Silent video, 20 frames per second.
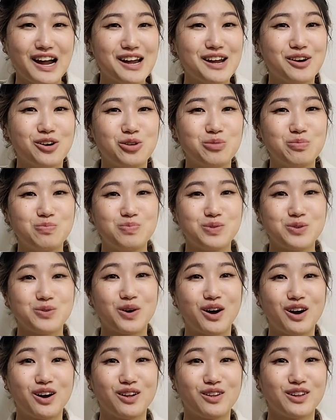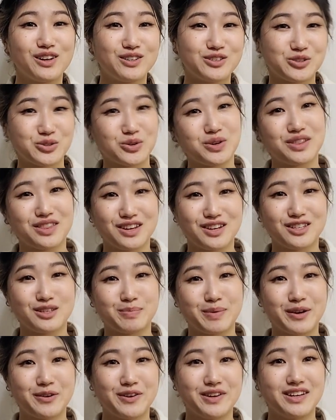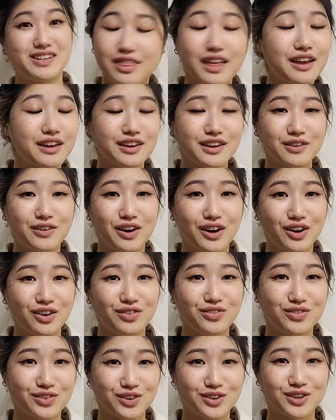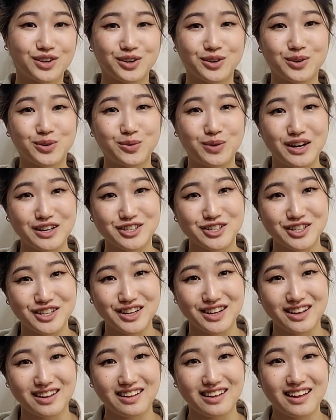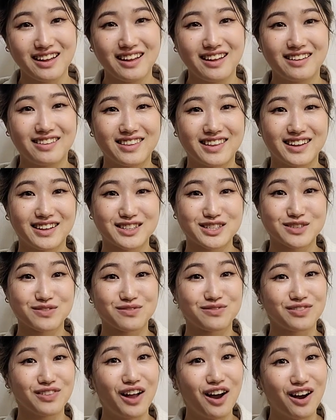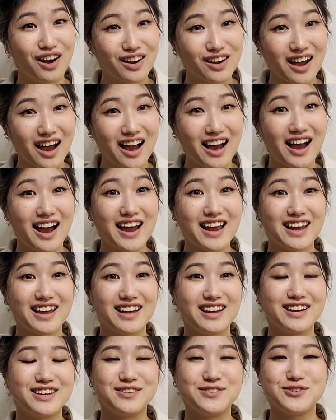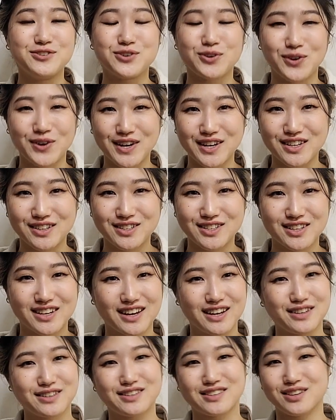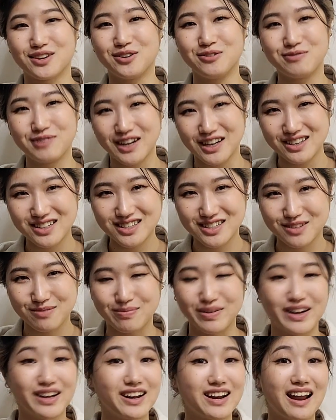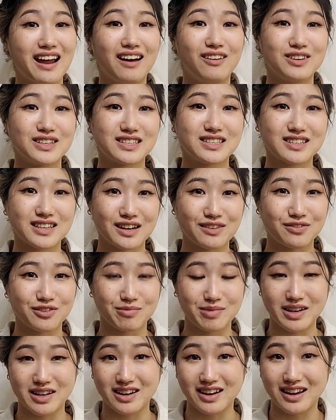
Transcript: I hope you all enjoyed the experience. Thank you all for watching this vlog. I enjoyed today so much, but now it's time for me to